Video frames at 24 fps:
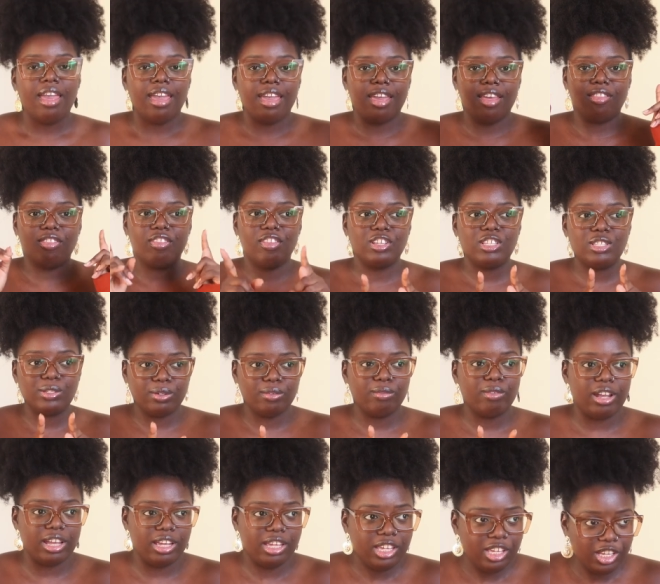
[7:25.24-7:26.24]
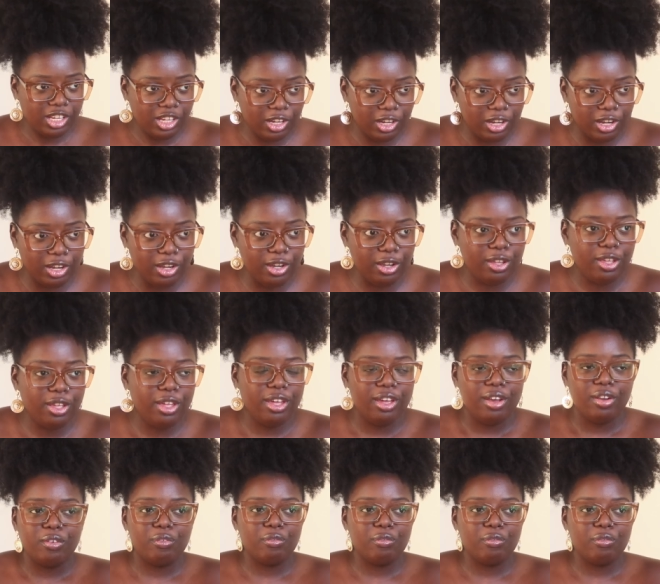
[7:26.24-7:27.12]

And this one right here,